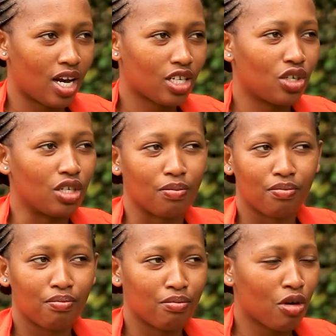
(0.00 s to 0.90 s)
actually
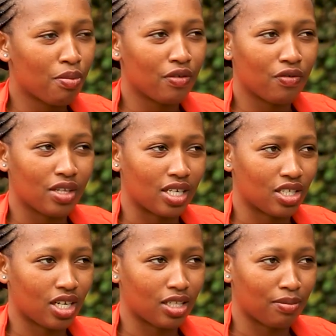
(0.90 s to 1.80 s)
more painful than
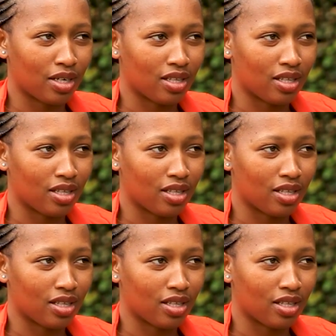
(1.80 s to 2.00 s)
childbirth.